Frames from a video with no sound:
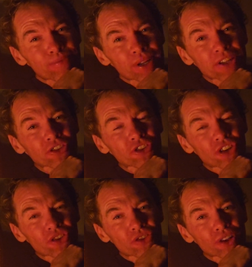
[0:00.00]
But he's
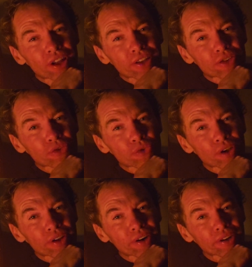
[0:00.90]
just like his
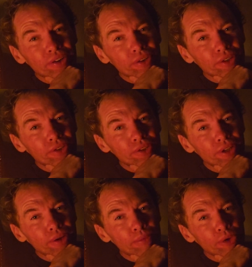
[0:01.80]
great uncle, isn't
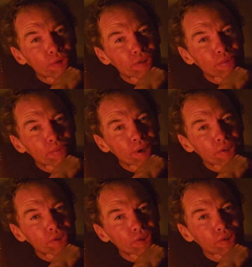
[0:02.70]
he? A moving
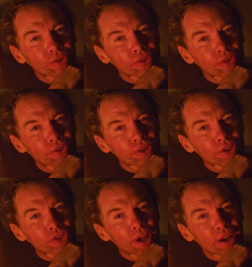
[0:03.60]
picture.
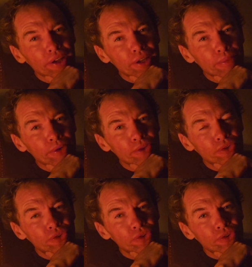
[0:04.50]
A static
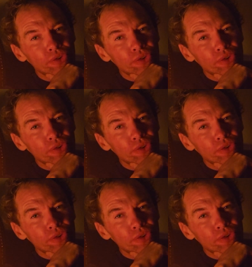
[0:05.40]
image.